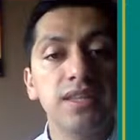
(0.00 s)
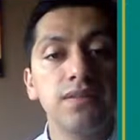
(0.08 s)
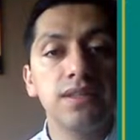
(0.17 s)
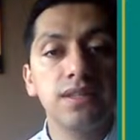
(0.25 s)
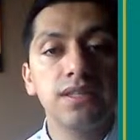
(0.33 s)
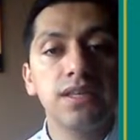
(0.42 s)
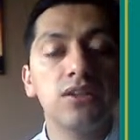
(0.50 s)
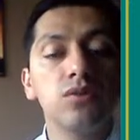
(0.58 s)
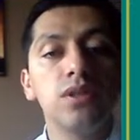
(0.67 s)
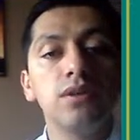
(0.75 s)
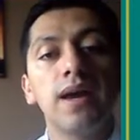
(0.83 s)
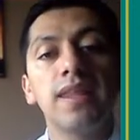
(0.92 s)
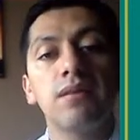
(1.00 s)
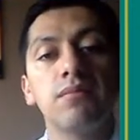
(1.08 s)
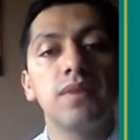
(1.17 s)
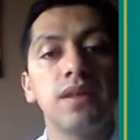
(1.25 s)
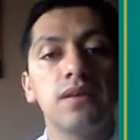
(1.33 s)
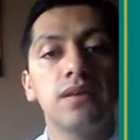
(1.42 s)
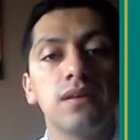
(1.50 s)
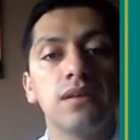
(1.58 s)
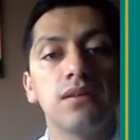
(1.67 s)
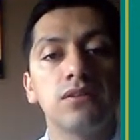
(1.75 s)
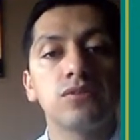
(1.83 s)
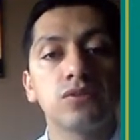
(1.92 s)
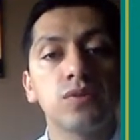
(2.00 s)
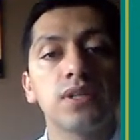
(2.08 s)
activity and you divide them, your